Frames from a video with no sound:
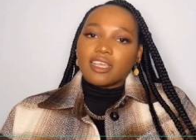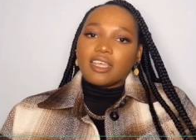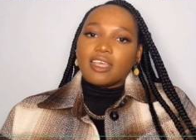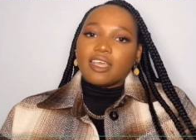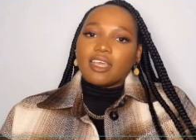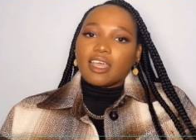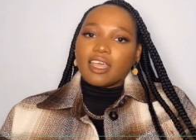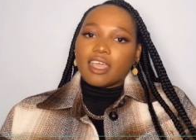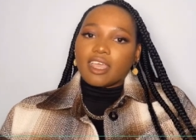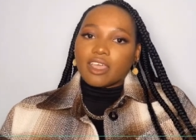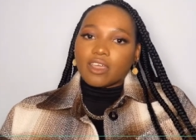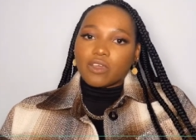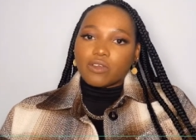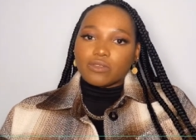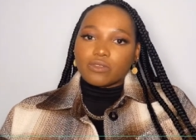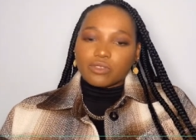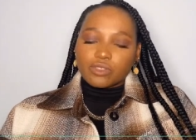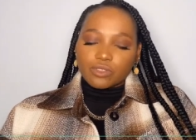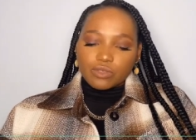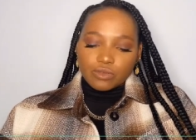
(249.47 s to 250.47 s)
I go
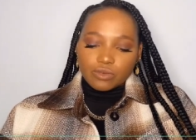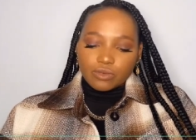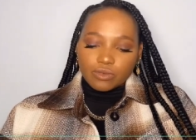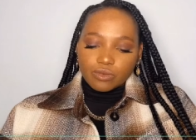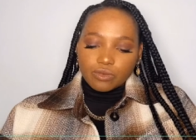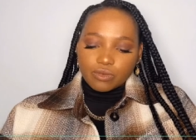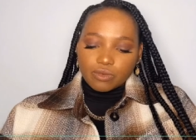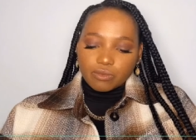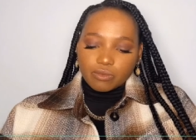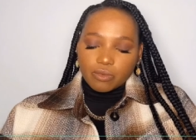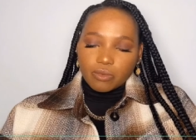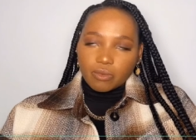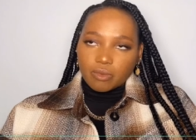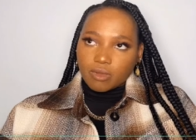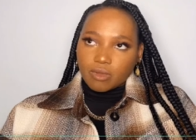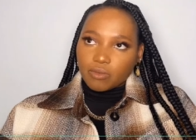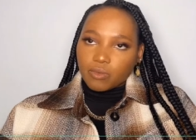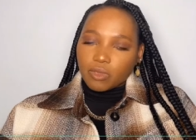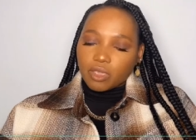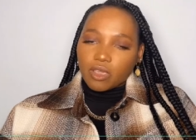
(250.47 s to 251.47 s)
to,
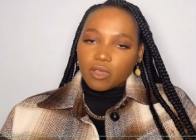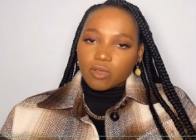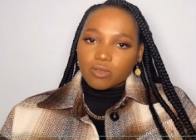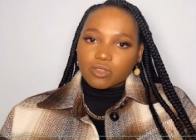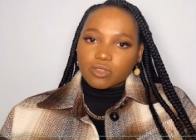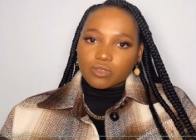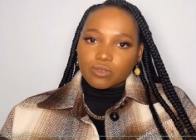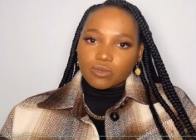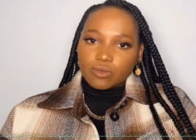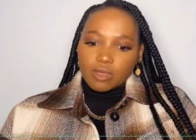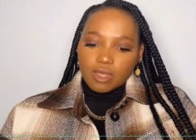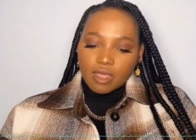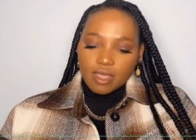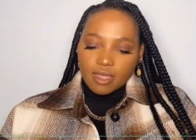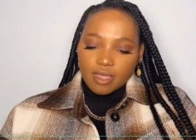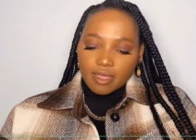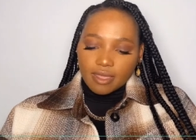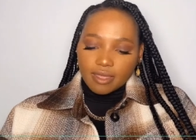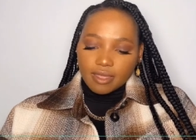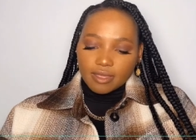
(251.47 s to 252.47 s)
we go to
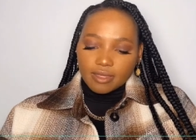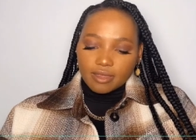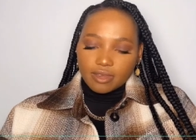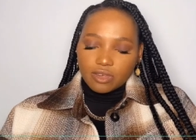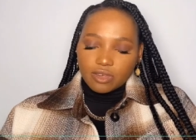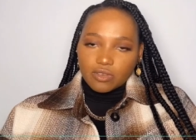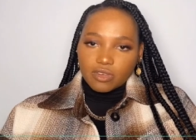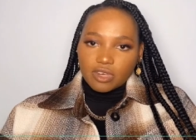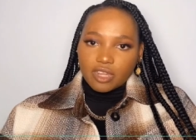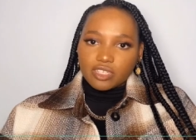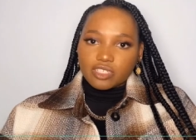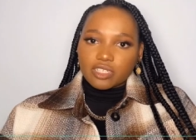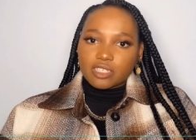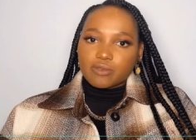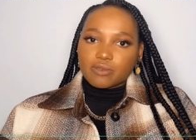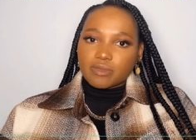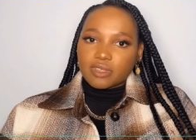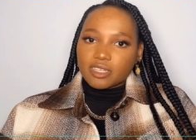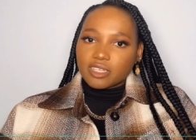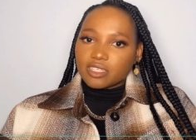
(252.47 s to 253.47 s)
uh, New Nation
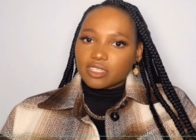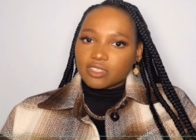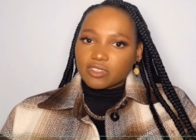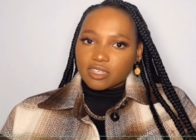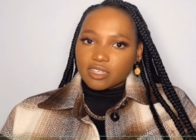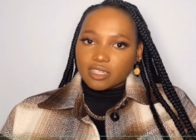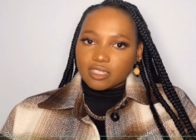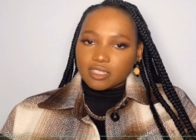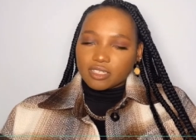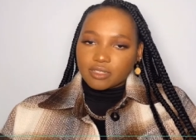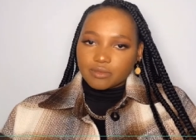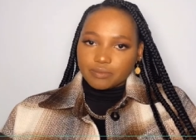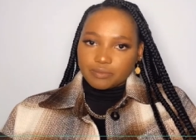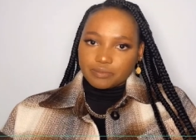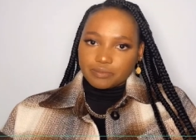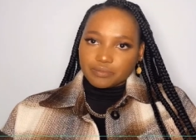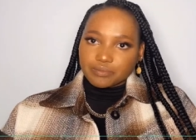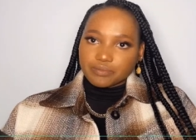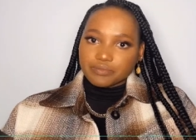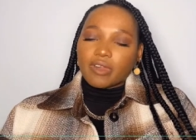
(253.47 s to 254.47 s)
Ministries.
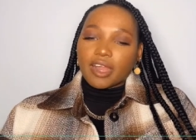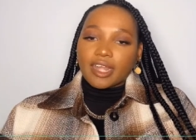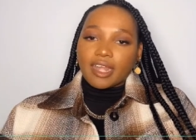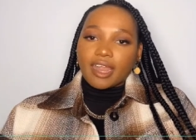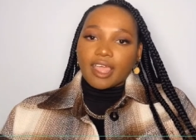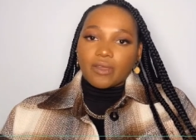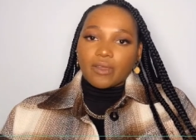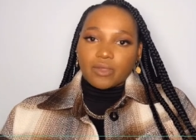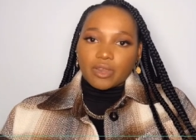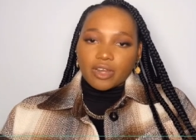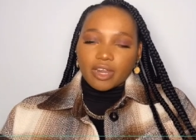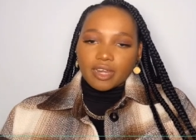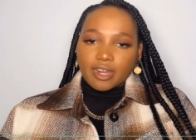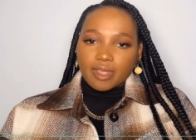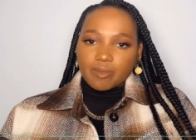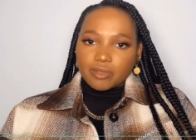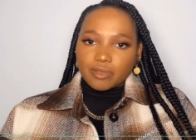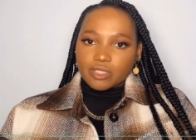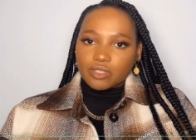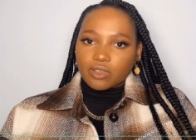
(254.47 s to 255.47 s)
Right now, we're not able
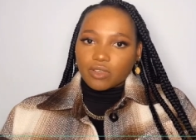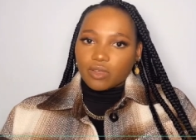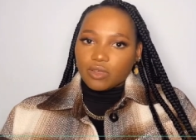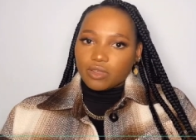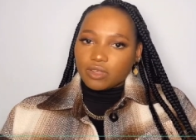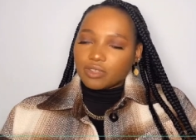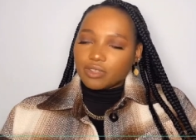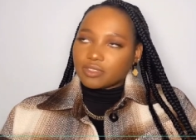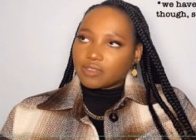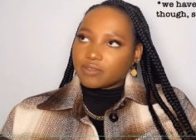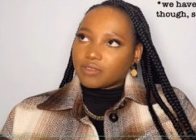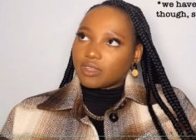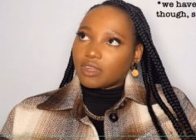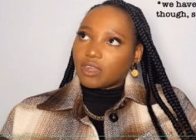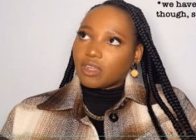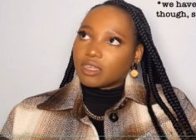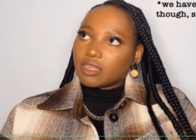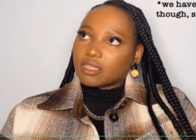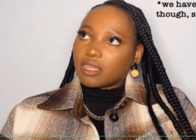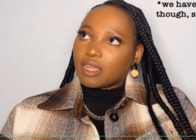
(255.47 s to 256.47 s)
to go because of the
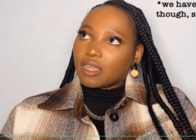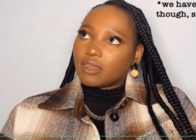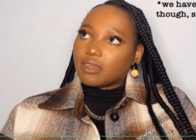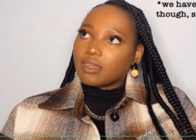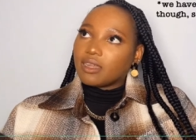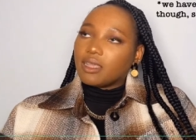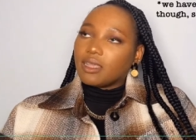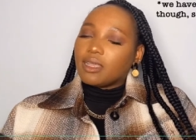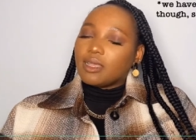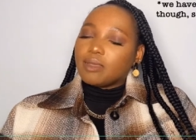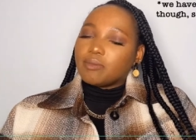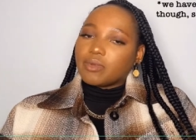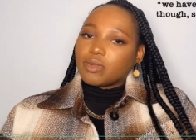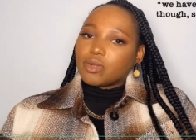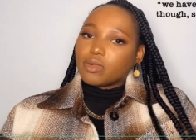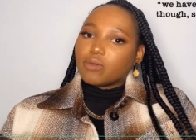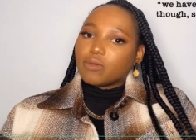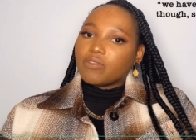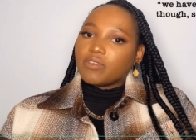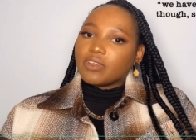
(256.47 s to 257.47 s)
lockdown, but
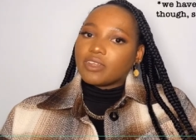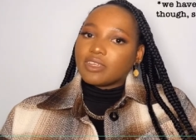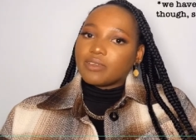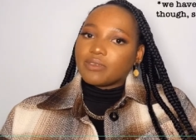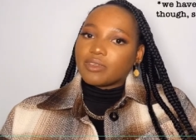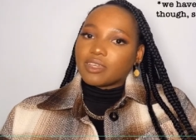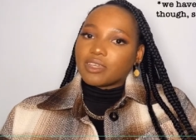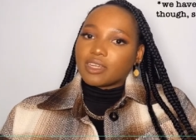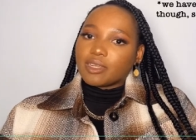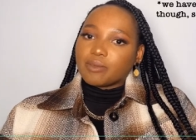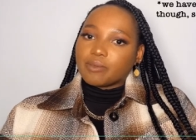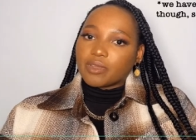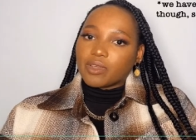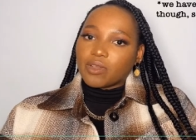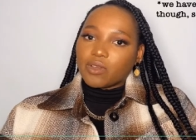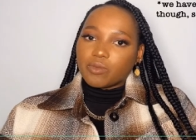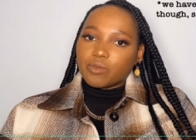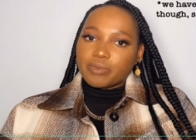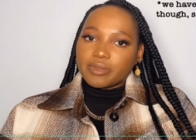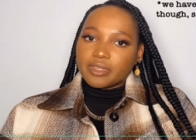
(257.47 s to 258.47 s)
hopefully we're gonna be
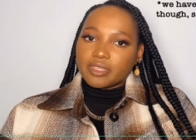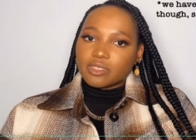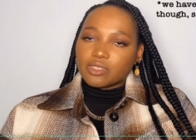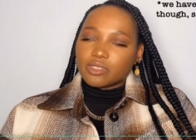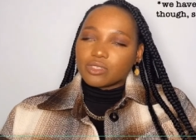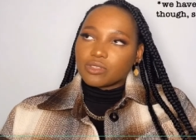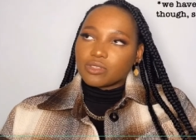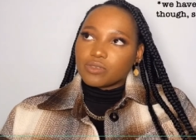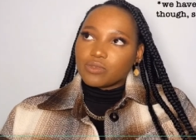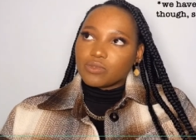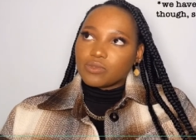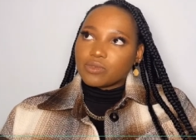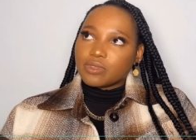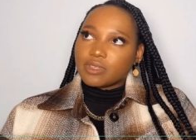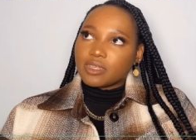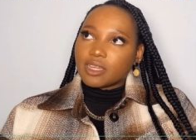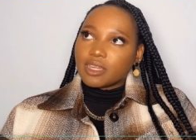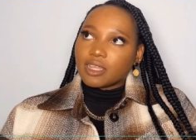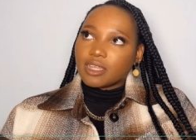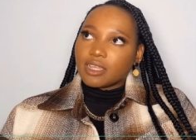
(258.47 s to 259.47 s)
open
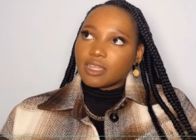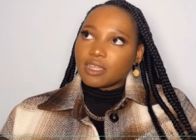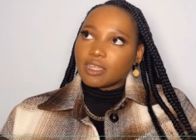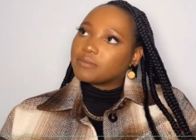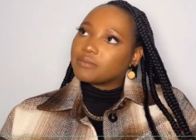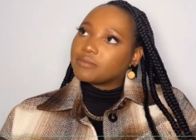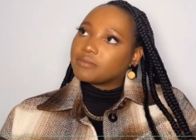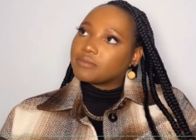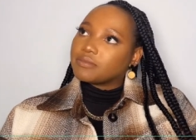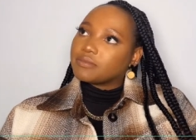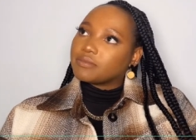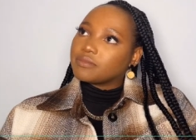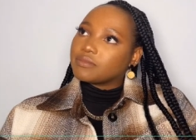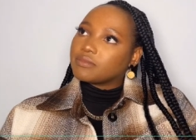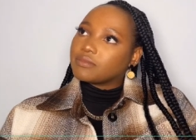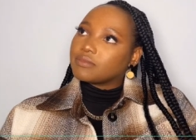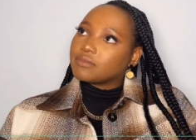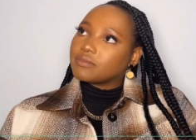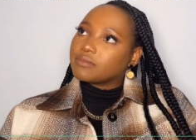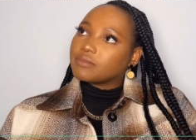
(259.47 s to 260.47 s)
soon. What's your
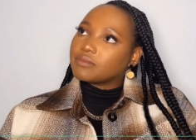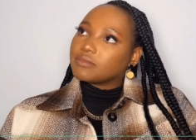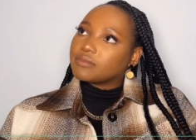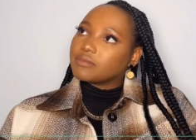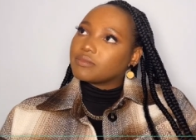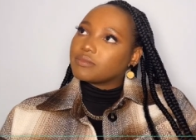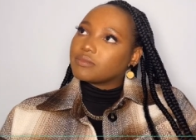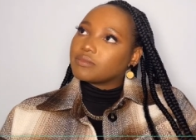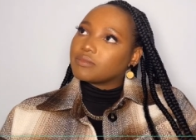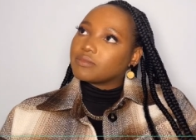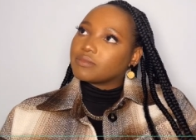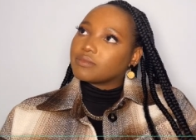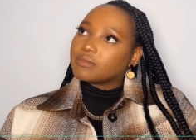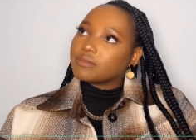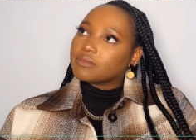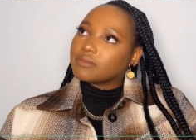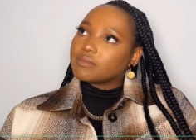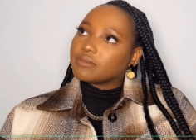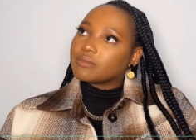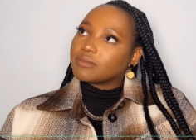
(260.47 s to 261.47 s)
favorite
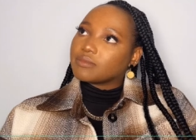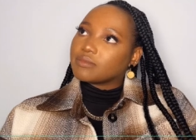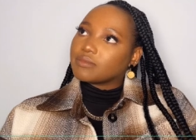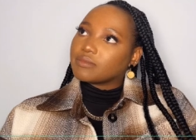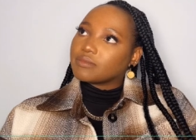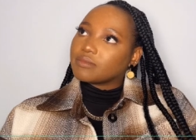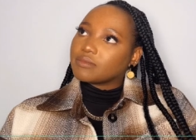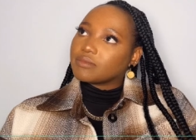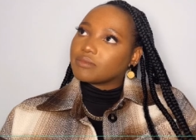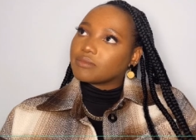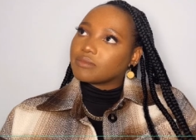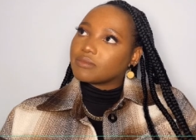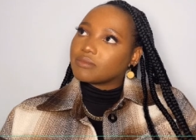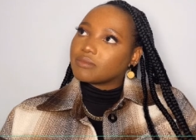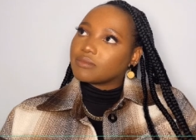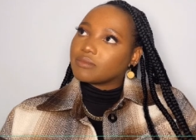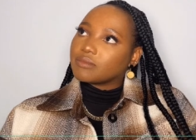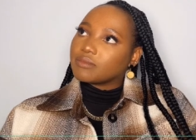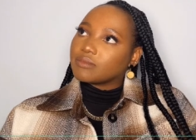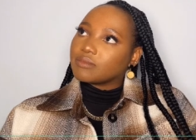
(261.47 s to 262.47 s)
item of clothing?